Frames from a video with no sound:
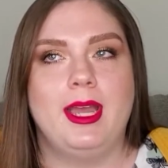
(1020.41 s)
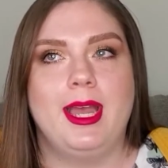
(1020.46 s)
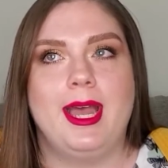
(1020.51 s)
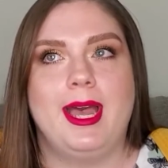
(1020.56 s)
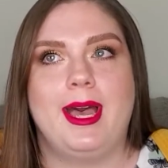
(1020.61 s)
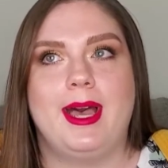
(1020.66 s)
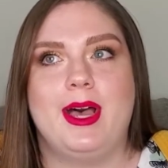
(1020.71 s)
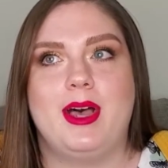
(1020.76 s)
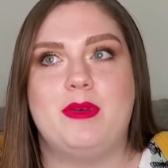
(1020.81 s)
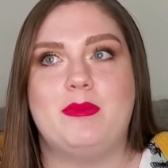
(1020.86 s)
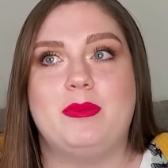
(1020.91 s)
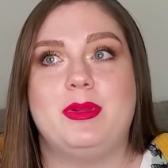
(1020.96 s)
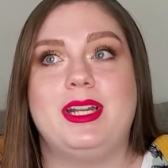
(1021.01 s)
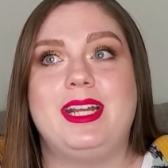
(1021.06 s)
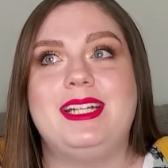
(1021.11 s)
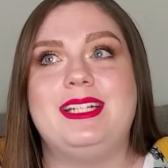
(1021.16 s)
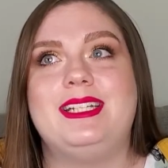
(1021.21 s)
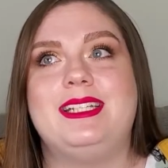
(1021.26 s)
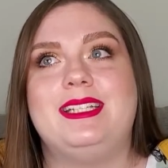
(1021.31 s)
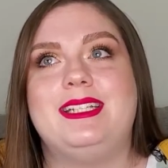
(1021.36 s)
But
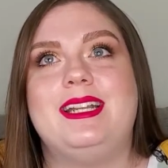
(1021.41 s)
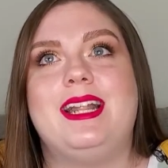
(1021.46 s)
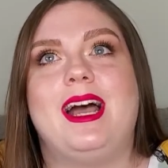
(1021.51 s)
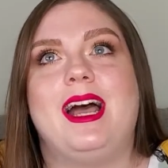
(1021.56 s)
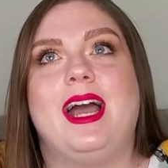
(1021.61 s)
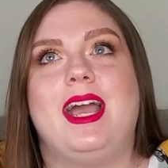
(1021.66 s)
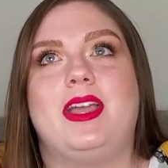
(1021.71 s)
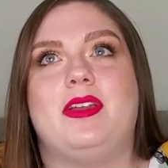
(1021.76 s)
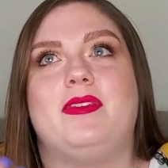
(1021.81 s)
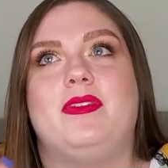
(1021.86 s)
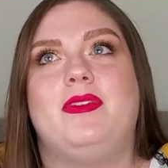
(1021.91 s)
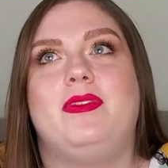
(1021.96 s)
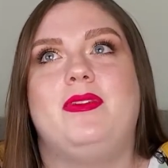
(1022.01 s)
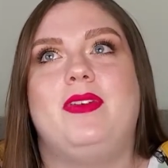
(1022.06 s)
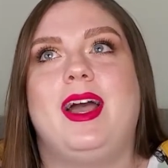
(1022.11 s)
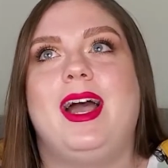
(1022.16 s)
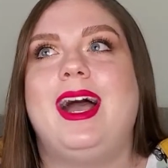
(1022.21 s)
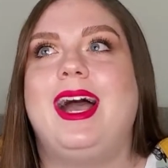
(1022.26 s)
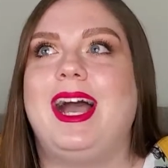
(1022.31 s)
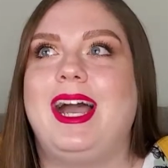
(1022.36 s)
I
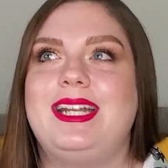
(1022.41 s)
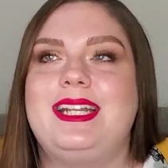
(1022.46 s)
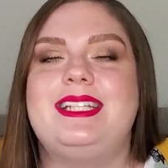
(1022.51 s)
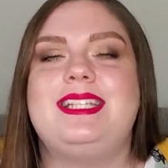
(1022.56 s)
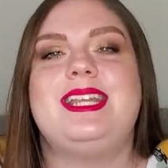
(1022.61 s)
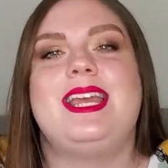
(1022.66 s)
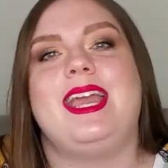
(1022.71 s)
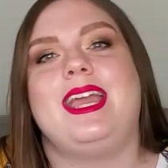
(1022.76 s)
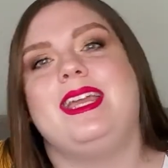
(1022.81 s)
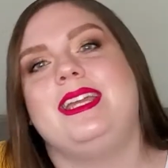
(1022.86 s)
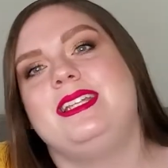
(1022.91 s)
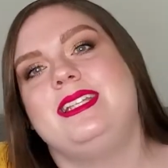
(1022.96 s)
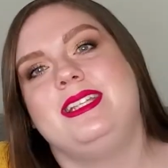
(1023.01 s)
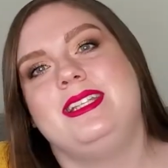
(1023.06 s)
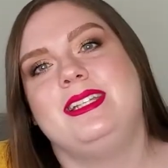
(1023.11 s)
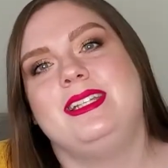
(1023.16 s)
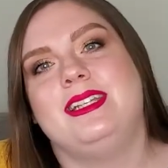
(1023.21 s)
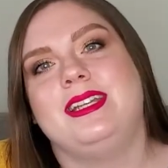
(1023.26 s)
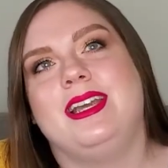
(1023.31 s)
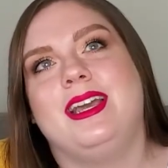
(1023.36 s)
had a
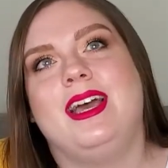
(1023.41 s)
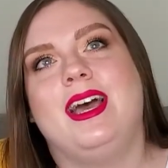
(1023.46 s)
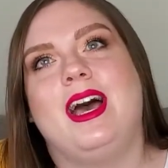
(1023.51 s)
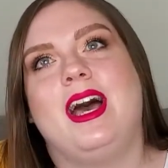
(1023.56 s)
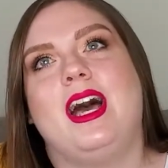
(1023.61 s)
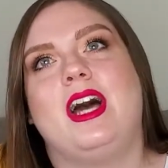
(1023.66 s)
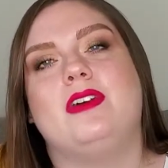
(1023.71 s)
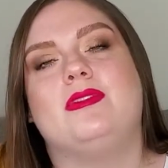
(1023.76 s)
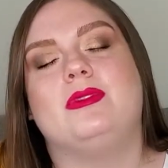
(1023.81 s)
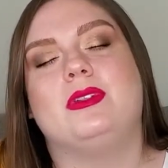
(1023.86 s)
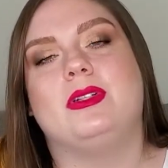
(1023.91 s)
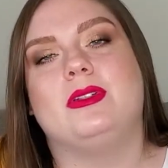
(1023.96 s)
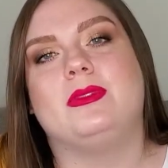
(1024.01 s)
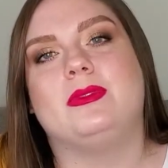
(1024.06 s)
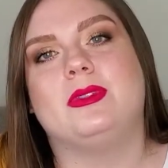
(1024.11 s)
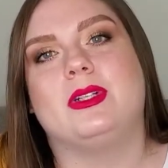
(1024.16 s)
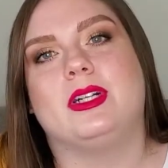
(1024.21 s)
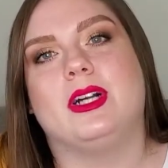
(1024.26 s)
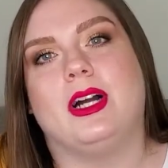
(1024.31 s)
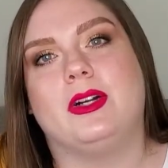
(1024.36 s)
taste of
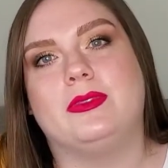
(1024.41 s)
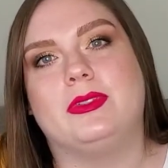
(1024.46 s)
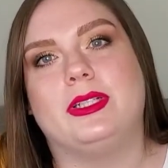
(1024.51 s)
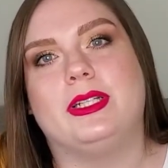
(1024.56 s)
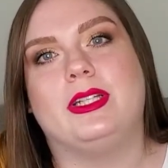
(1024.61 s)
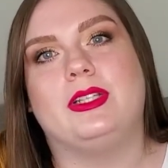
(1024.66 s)
recovery